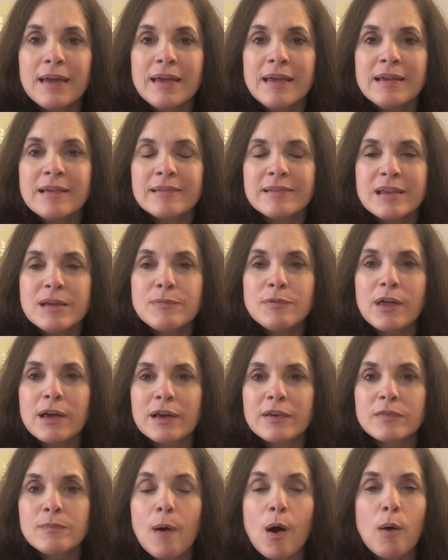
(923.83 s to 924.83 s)
Seems like a
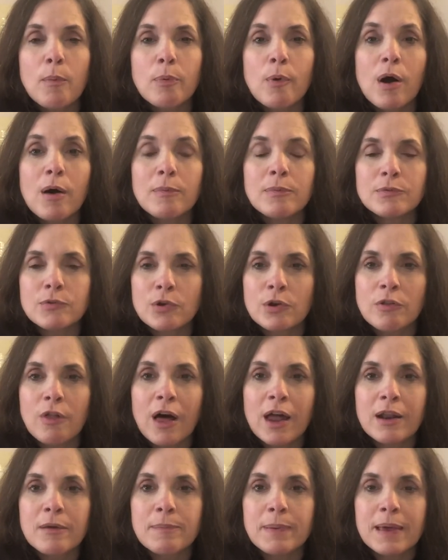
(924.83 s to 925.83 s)
small problem to a
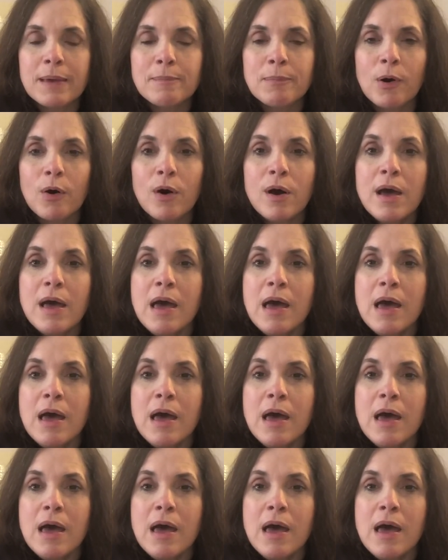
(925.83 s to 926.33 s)
lot of people,